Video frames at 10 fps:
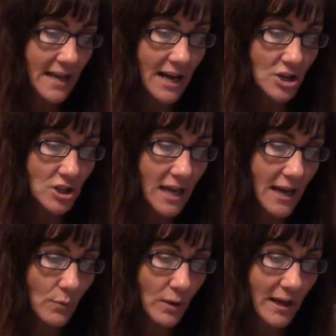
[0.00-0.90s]
He actually
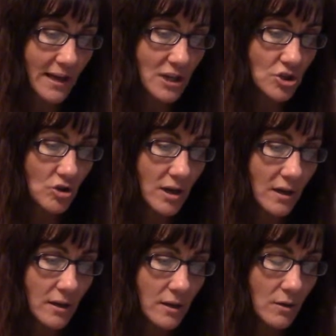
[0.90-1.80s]
had 1 extra,
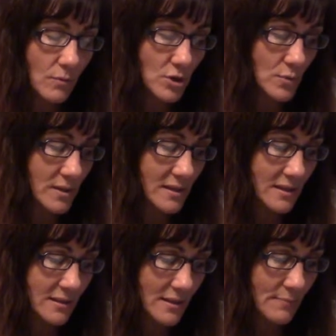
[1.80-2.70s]
which was
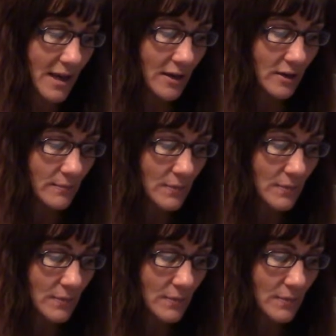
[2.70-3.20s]
better.